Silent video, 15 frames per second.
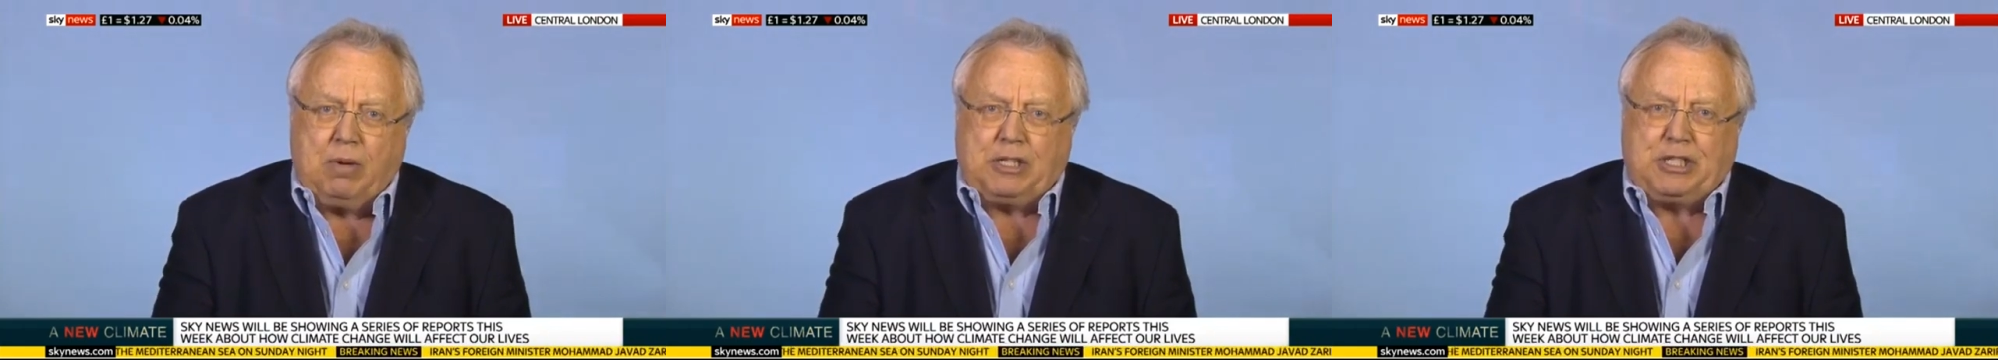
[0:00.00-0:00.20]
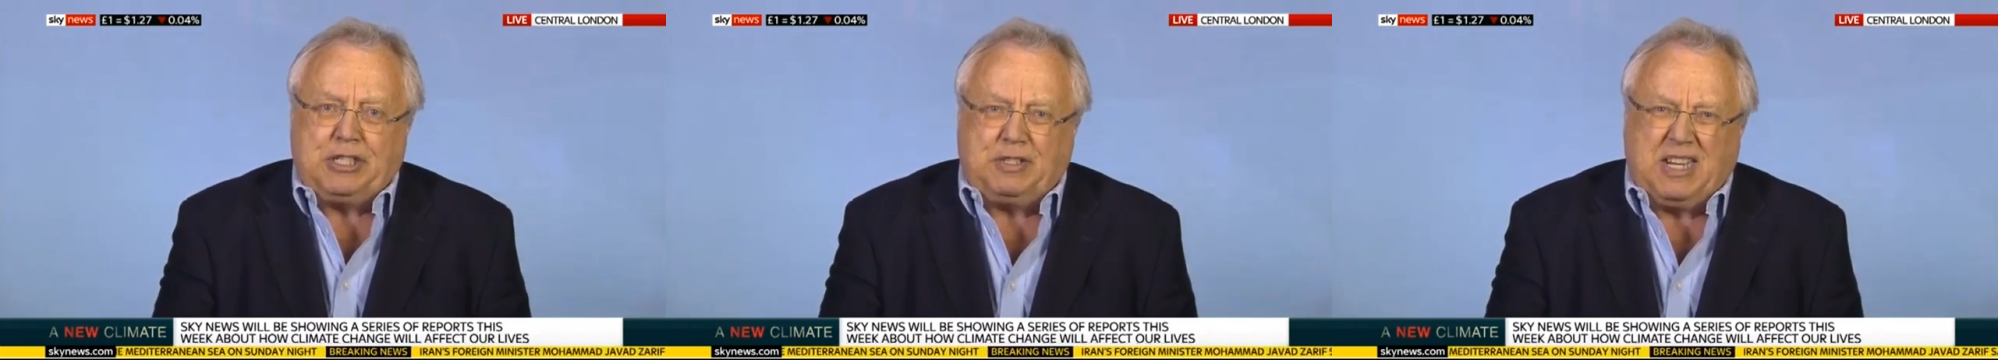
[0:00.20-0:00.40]

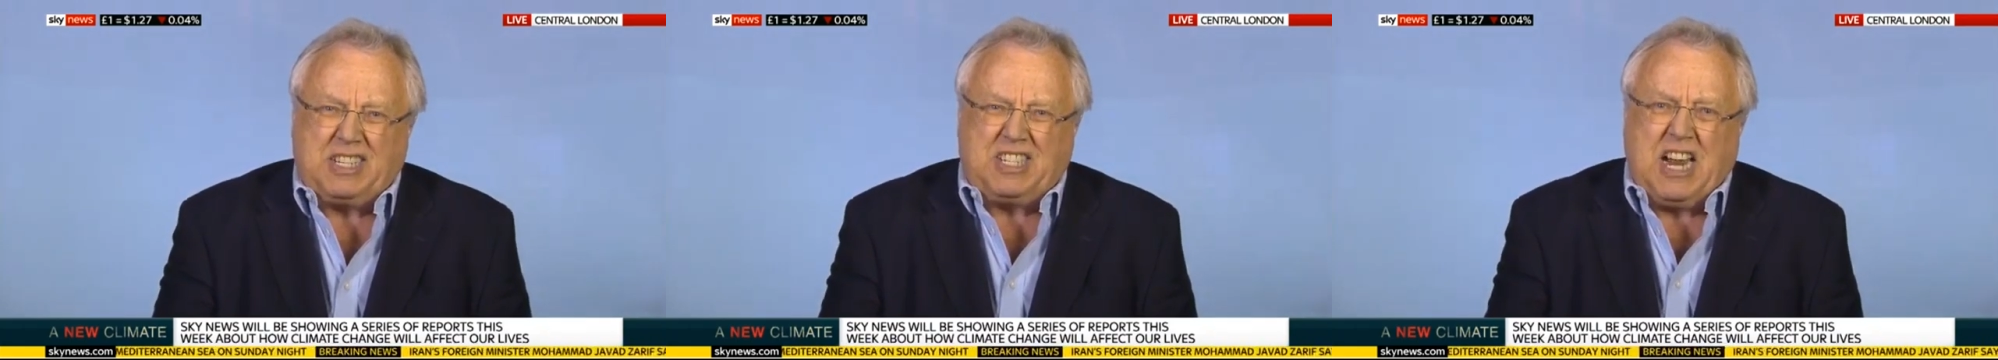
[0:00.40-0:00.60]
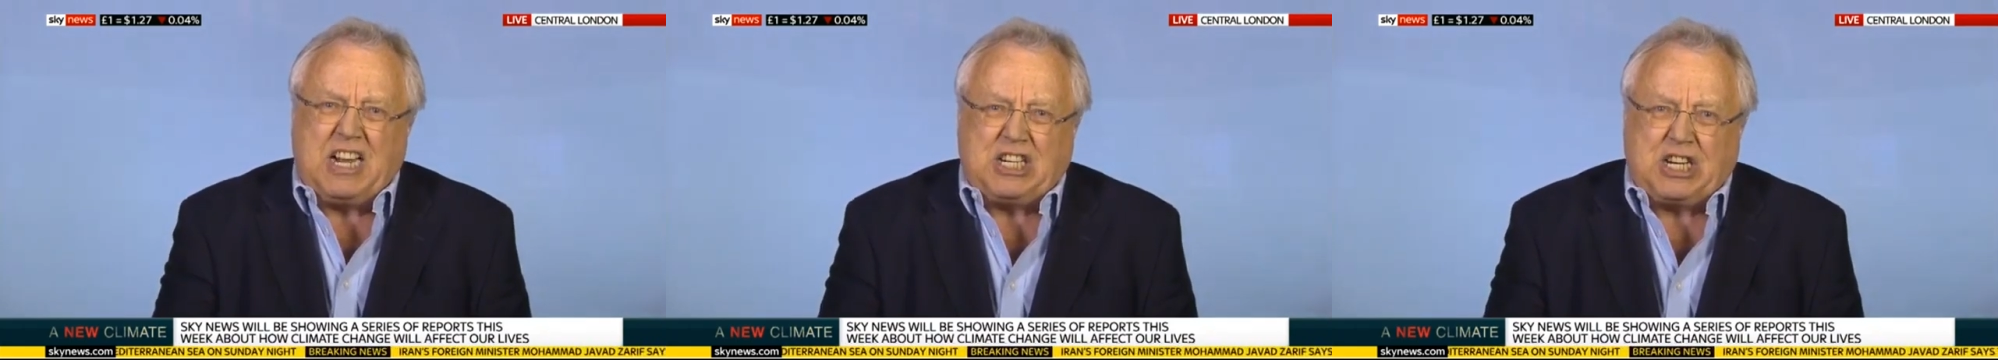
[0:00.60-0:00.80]
which is
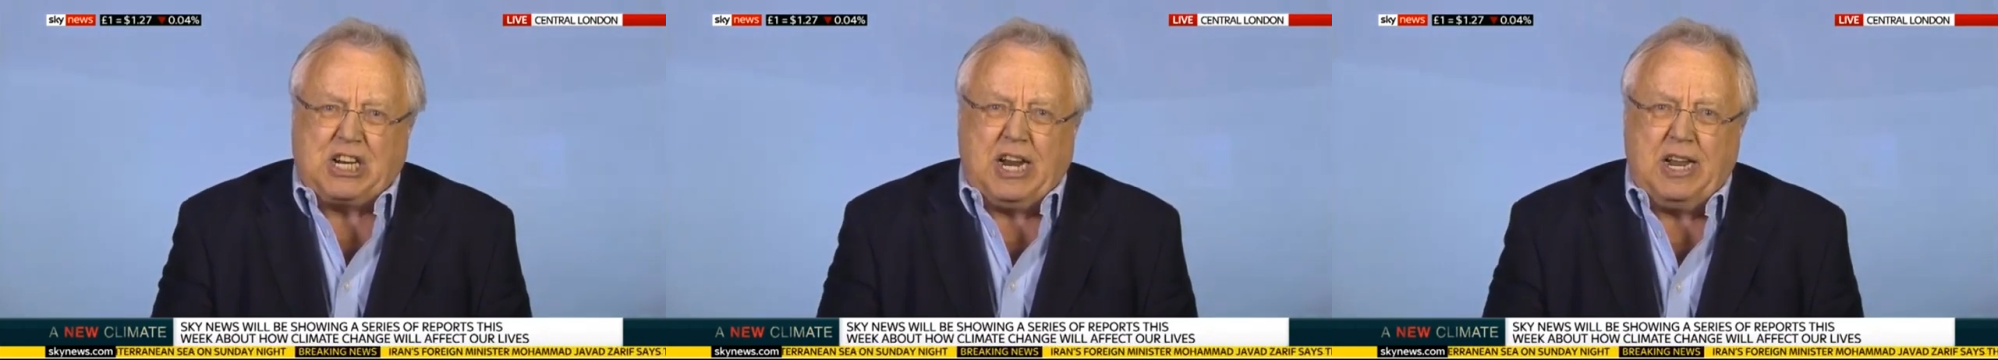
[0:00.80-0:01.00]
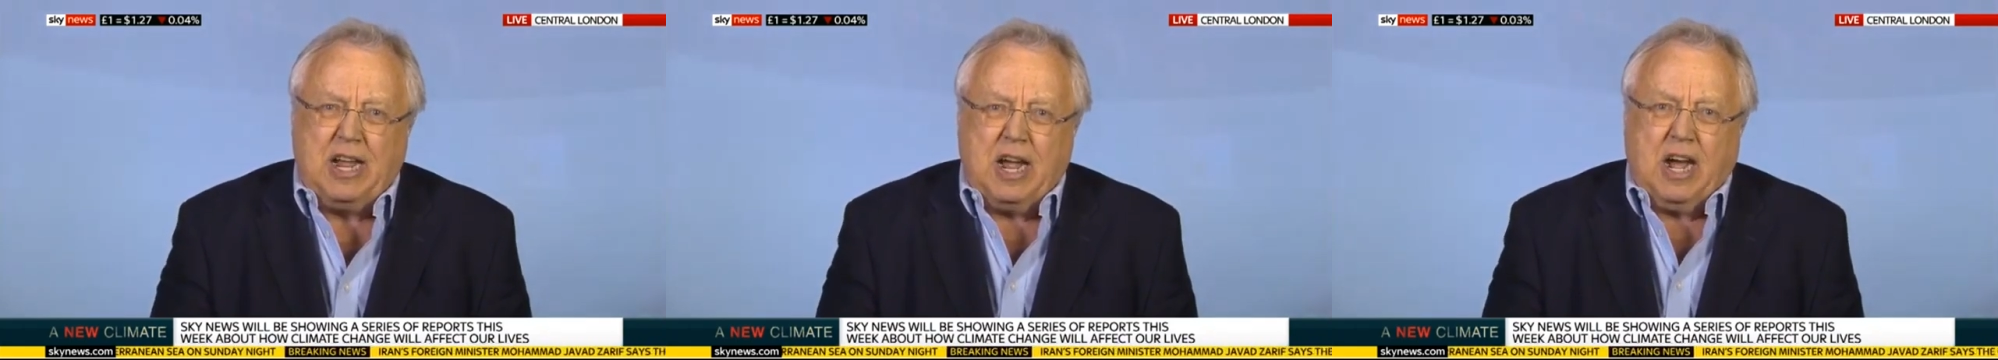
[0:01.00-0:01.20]

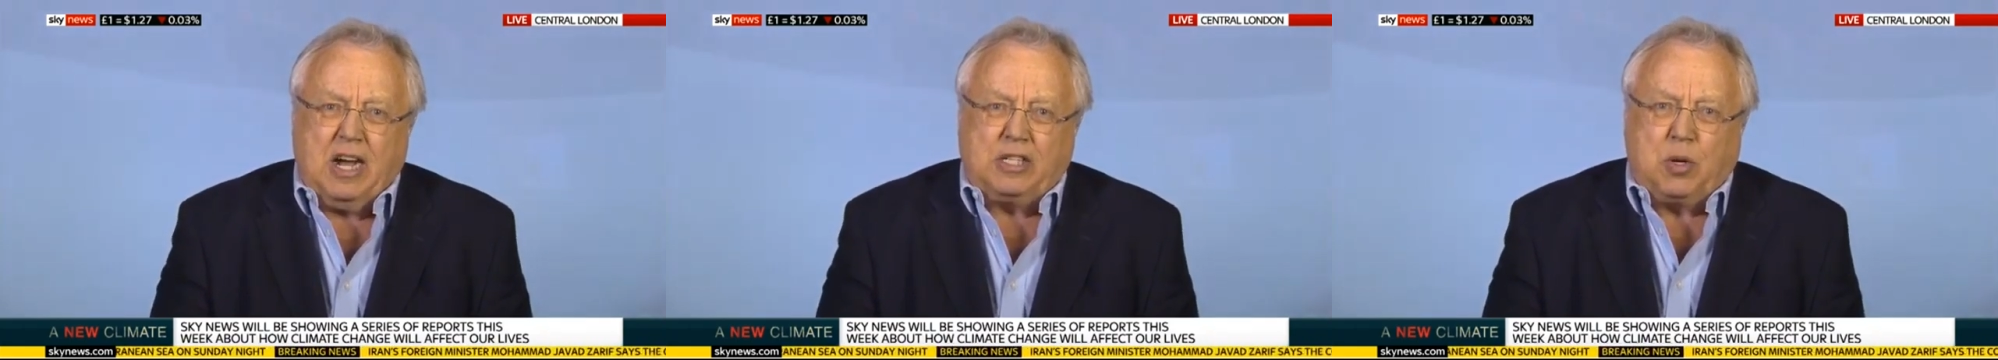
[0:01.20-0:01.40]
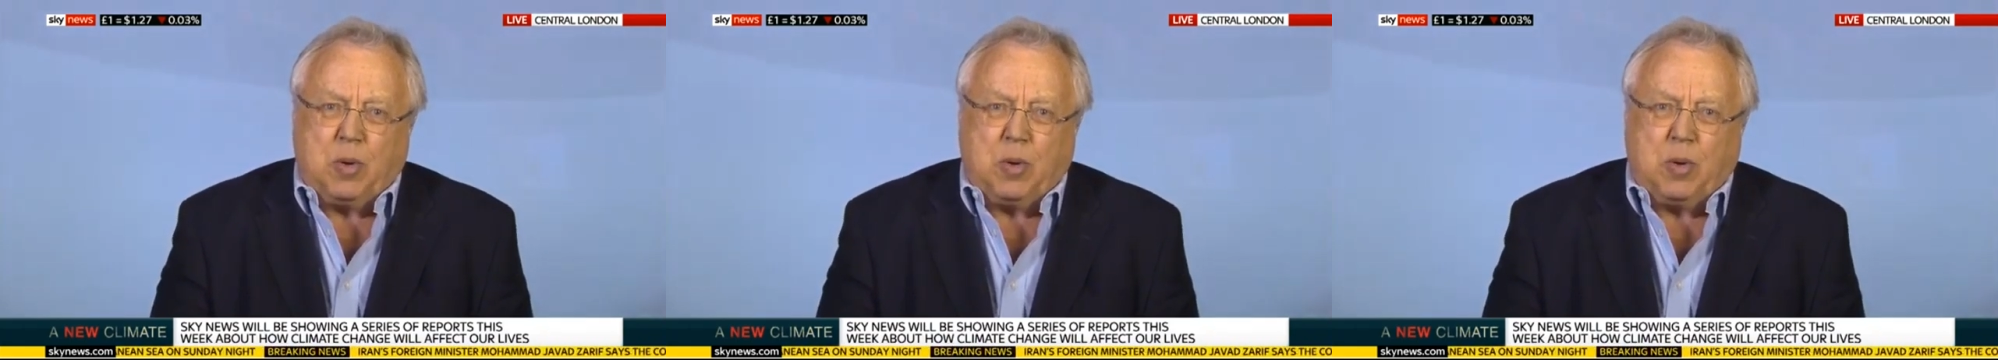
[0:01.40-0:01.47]
essentially a